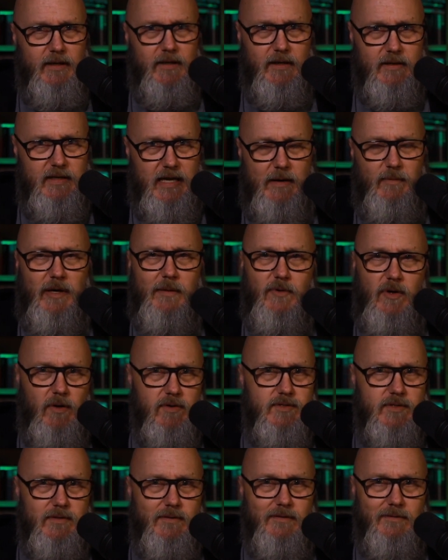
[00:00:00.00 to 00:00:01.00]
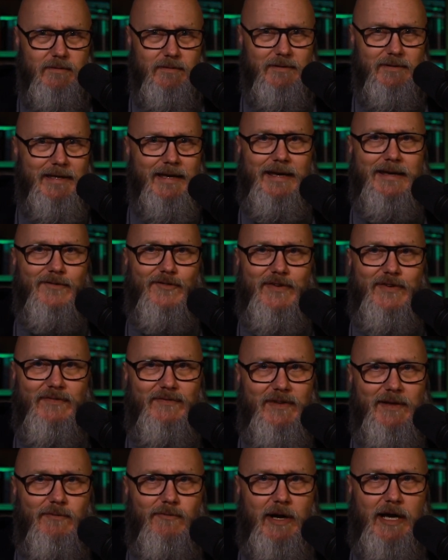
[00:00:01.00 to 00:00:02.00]
Abraham knows there ain't
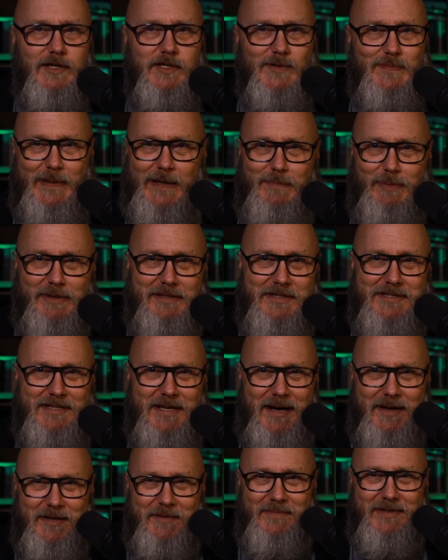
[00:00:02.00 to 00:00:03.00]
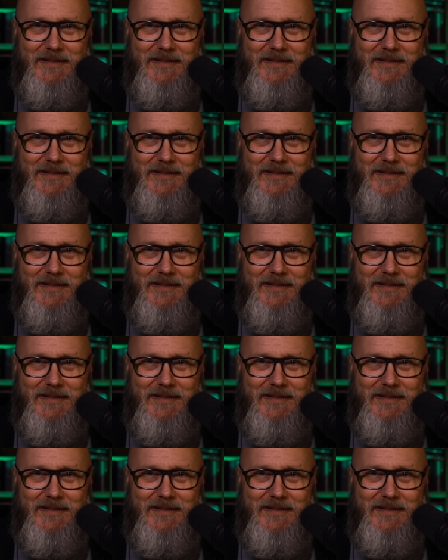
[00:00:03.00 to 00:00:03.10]
50 righteous people in Sodom.